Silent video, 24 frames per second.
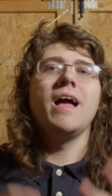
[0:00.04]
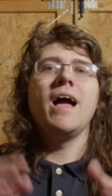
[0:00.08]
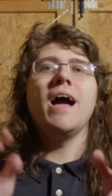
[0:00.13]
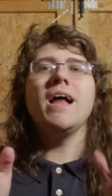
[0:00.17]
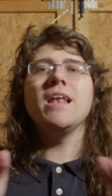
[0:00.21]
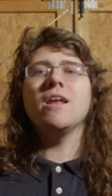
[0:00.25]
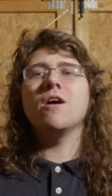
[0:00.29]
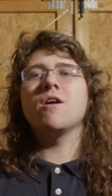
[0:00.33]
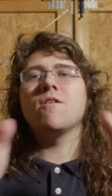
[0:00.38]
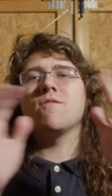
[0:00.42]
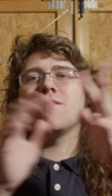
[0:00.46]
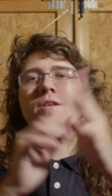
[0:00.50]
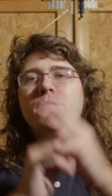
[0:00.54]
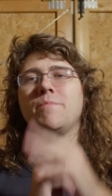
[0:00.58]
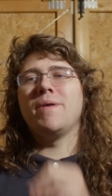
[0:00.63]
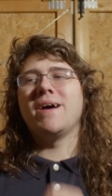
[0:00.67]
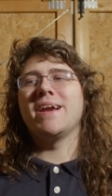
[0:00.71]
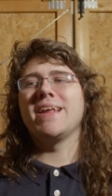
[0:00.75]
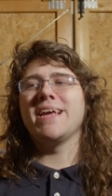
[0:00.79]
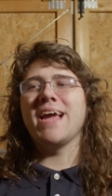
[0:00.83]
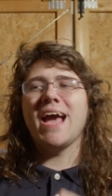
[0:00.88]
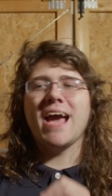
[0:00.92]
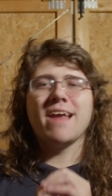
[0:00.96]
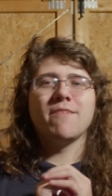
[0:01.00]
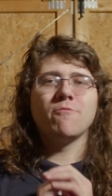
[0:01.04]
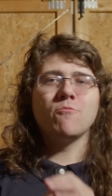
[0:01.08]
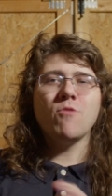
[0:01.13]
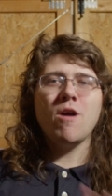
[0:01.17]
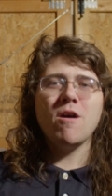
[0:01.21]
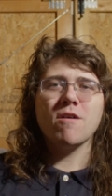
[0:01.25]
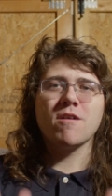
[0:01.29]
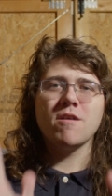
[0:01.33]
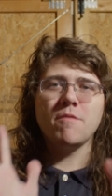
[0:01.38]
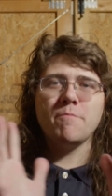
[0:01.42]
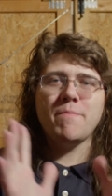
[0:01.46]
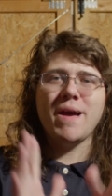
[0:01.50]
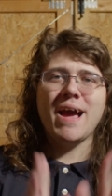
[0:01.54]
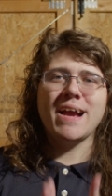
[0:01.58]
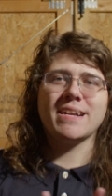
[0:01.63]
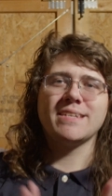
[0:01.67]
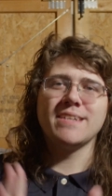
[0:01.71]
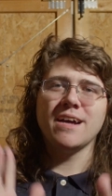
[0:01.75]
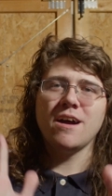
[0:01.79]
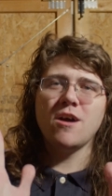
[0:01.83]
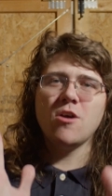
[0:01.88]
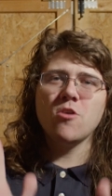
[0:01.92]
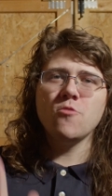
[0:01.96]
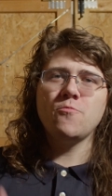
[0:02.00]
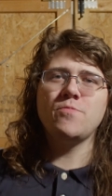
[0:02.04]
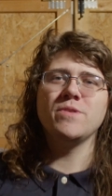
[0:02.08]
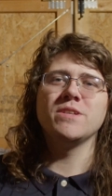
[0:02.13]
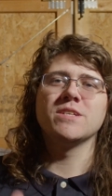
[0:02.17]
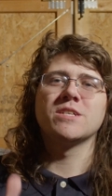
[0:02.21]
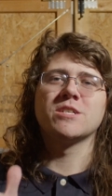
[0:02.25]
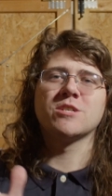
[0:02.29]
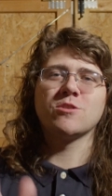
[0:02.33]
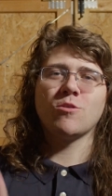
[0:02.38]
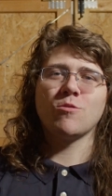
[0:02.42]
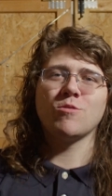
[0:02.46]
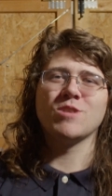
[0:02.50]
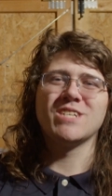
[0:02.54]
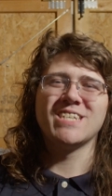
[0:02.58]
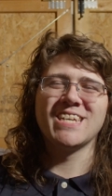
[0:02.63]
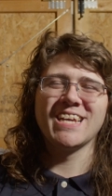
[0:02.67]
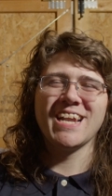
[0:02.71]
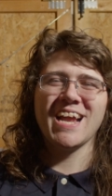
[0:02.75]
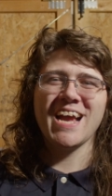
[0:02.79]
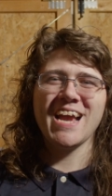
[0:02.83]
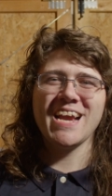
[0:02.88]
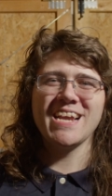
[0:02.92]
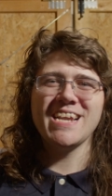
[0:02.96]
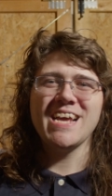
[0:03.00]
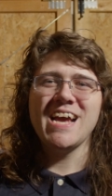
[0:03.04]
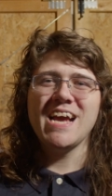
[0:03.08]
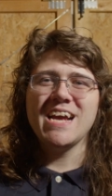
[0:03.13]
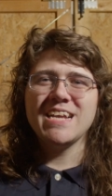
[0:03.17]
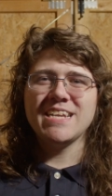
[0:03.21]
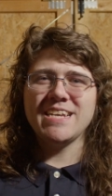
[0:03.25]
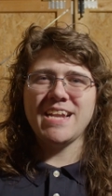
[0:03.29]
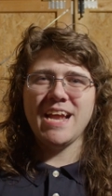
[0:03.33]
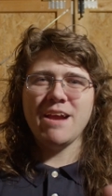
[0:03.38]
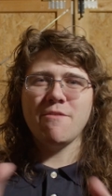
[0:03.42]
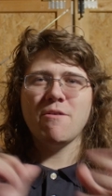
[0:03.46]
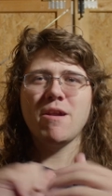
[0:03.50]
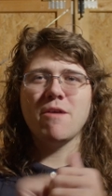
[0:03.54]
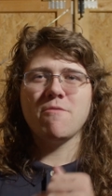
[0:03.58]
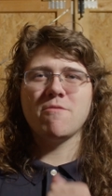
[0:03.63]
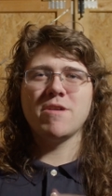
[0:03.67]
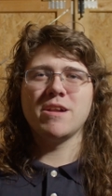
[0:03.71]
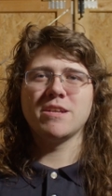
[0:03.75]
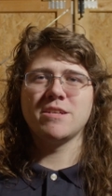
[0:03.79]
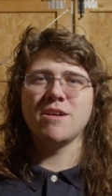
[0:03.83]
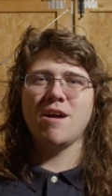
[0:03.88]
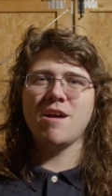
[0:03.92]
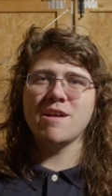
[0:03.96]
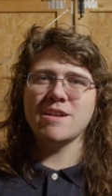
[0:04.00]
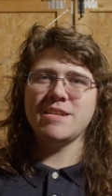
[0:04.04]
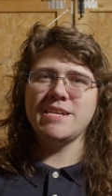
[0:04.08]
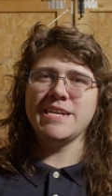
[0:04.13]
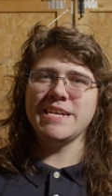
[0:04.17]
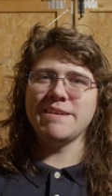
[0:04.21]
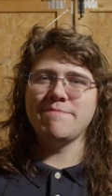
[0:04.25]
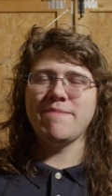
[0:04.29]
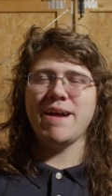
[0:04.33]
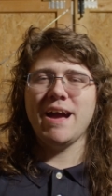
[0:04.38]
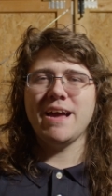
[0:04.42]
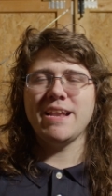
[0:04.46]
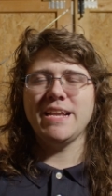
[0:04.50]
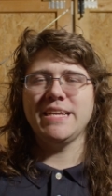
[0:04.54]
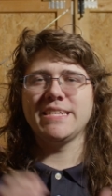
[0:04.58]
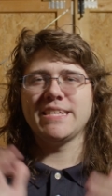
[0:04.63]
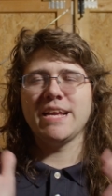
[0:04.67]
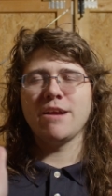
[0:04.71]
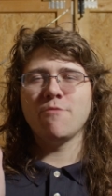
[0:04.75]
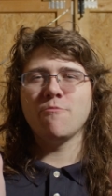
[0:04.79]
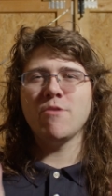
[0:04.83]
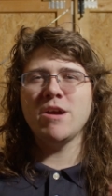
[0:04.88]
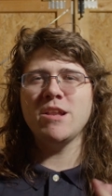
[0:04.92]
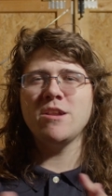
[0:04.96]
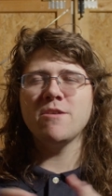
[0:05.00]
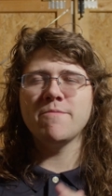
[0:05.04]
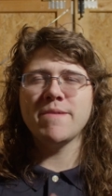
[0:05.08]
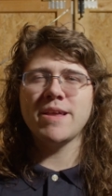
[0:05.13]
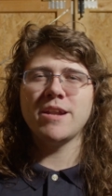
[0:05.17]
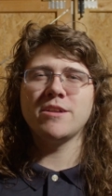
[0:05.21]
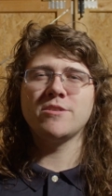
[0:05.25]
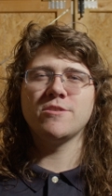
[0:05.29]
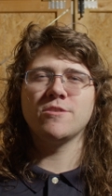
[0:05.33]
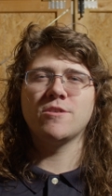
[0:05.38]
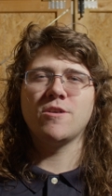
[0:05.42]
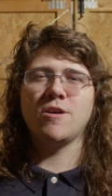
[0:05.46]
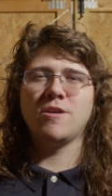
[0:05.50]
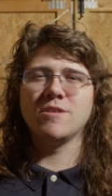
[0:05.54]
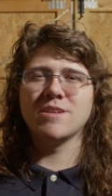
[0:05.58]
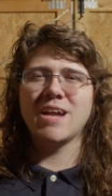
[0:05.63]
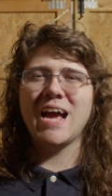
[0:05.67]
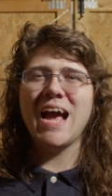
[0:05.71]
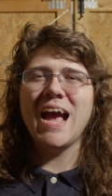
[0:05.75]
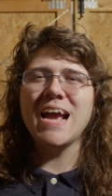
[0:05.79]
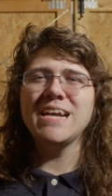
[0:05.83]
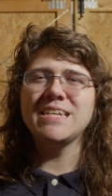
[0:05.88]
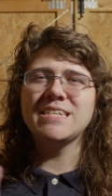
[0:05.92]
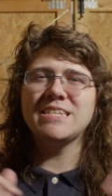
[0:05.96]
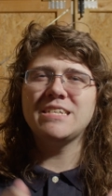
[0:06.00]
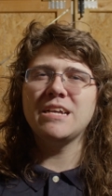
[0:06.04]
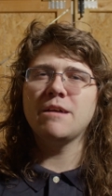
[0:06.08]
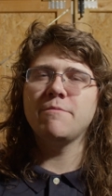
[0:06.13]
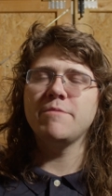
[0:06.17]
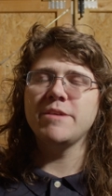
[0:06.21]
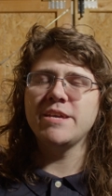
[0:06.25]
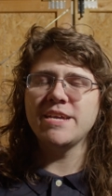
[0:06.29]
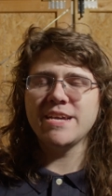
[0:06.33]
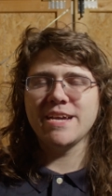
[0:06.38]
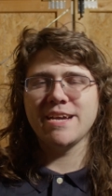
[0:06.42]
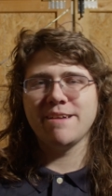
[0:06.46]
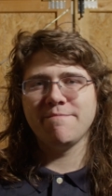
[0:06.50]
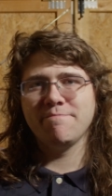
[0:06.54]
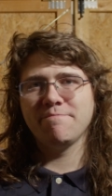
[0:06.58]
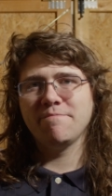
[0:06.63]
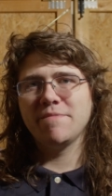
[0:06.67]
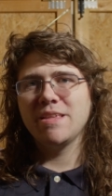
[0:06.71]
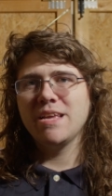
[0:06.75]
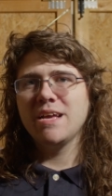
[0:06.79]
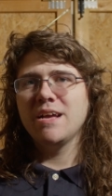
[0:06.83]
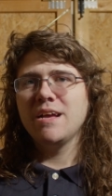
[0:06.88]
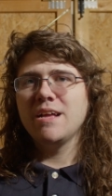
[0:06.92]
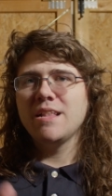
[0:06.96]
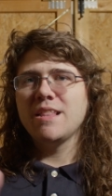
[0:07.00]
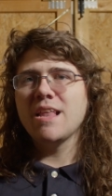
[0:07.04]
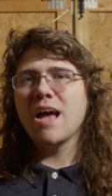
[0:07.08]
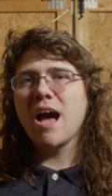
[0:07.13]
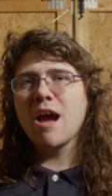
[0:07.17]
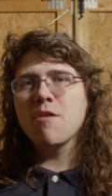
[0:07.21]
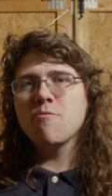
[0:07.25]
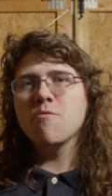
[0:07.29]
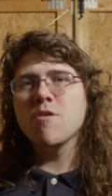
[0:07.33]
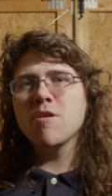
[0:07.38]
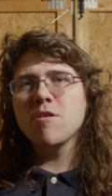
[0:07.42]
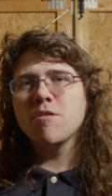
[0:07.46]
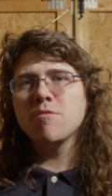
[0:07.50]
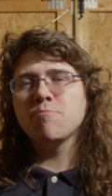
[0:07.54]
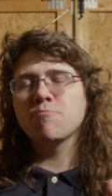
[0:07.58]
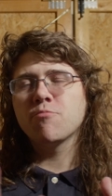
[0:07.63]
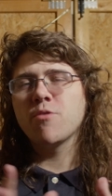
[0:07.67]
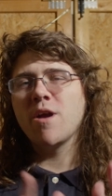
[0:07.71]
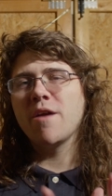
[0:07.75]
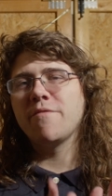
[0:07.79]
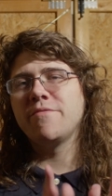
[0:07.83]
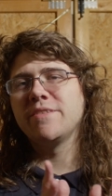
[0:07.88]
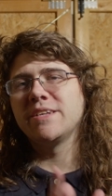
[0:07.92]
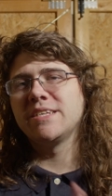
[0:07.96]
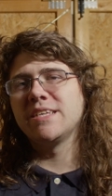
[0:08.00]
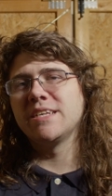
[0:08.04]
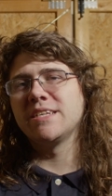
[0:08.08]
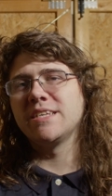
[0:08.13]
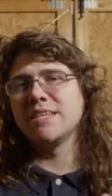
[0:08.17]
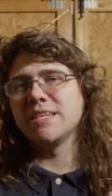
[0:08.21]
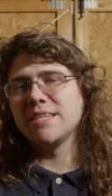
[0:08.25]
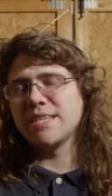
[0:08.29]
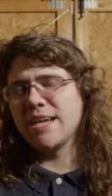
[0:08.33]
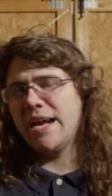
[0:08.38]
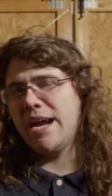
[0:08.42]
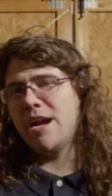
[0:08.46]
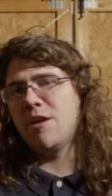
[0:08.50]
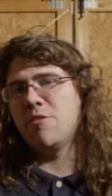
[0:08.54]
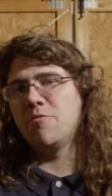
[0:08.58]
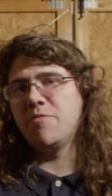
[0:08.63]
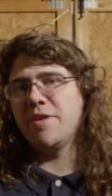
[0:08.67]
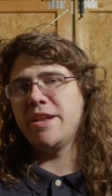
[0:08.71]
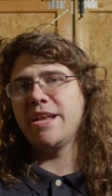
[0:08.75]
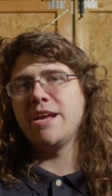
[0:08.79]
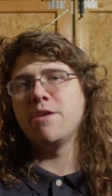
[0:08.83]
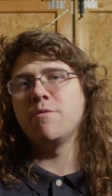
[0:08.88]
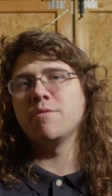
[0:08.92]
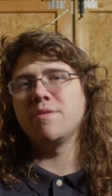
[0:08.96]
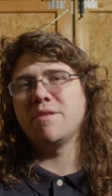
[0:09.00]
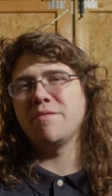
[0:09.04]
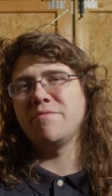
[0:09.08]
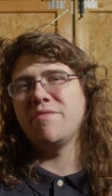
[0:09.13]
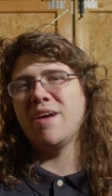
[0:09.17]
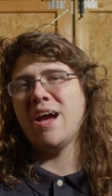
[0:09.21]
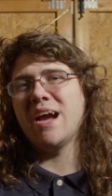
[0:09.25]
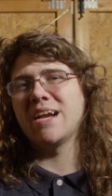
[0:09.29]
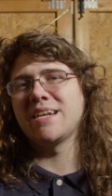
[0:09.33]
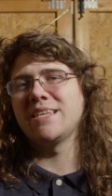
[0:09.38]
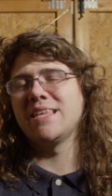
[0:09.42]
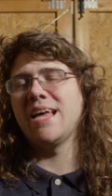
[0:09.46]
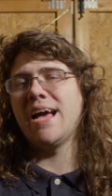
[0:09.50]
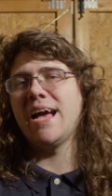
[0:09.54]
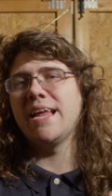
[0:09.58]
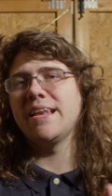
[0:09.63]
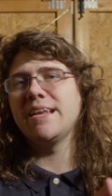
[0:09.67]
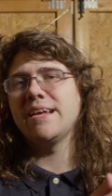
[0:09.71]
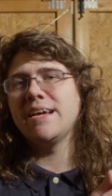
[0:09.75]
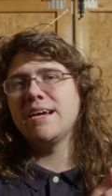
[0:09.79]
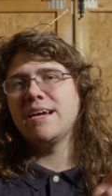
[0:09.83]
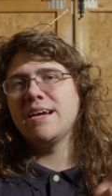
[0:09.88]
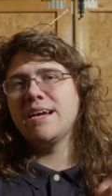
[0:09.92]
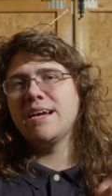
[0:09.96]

Hello everybody and welcome back to Open Source Tonight. Today what I want to talk to you about is a window manager called IceWM. Now I will preface this entire video with the fact that